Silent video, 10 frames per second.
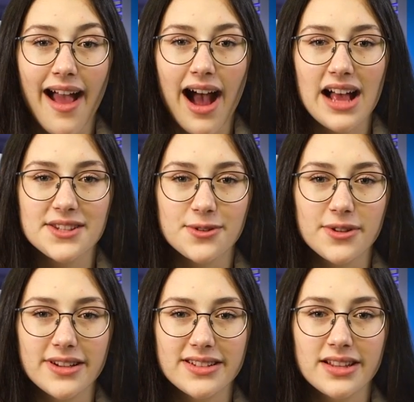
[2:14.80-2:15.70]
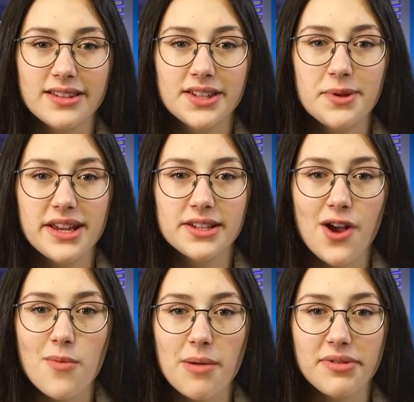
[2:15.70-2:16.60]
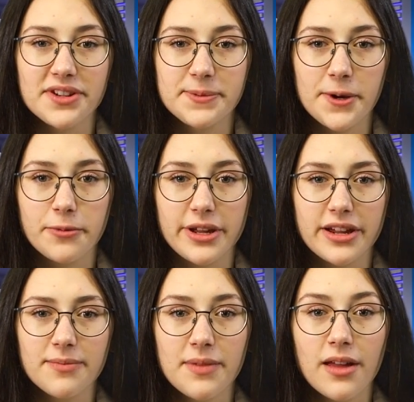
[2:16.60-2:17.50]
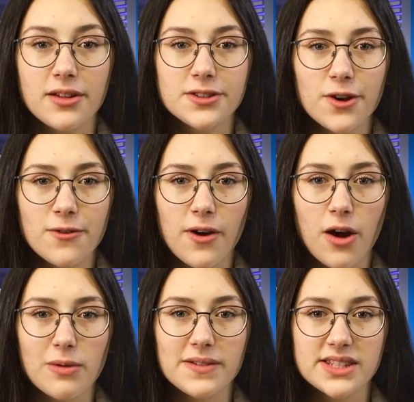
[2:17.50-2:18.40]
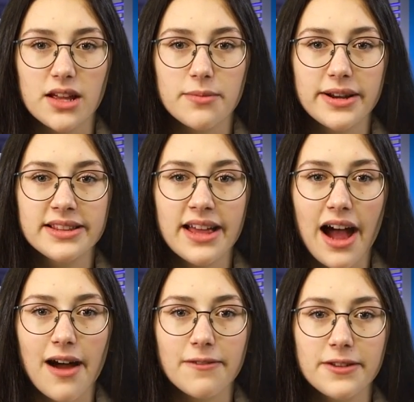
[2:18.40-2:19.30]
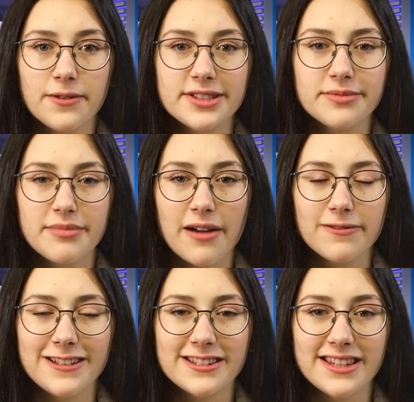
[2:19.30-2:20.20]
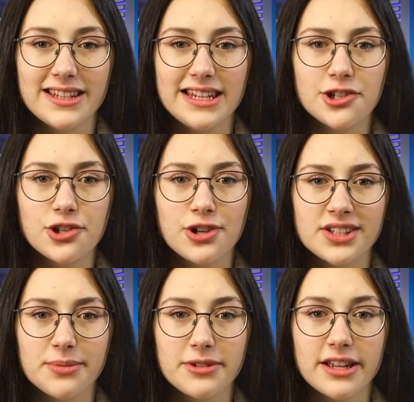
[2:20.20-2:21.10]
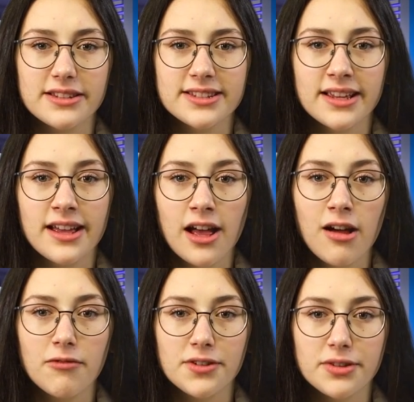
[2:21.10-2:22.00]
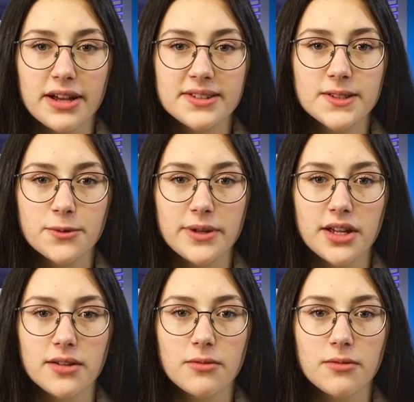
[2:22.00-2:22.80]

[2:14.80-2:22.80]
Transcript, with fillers: High schoolers, this week is Homecoming Spirit Week. So far, we have celebrated the athlete versus math leagues and teacher dress Updates. For the rest of the week,